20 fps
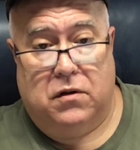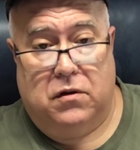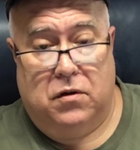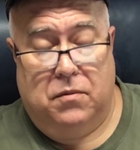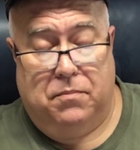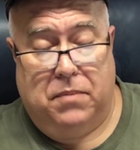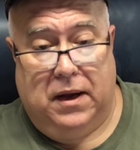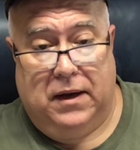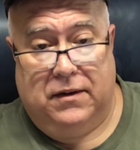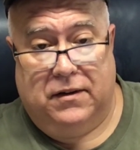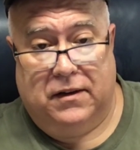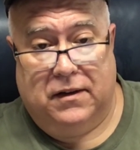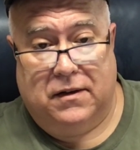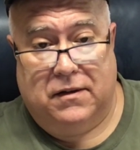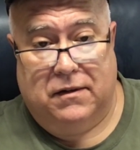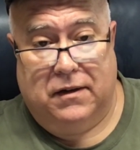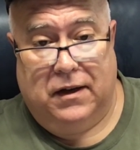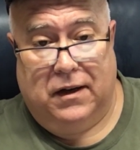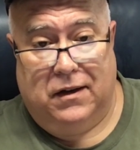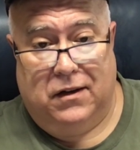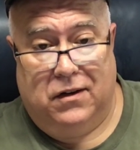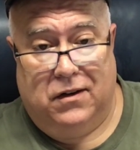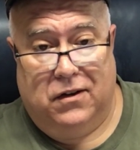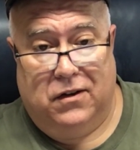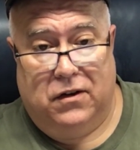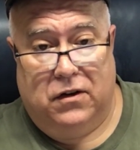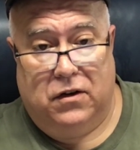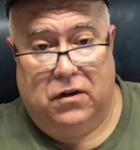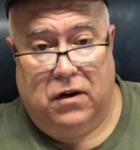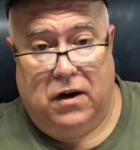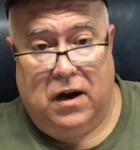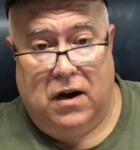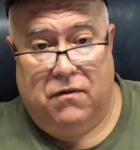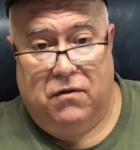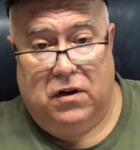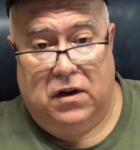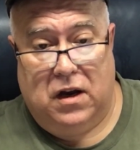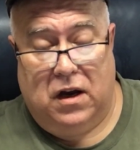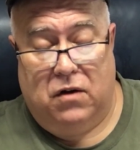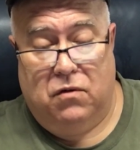your
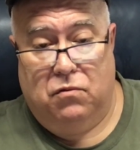everyday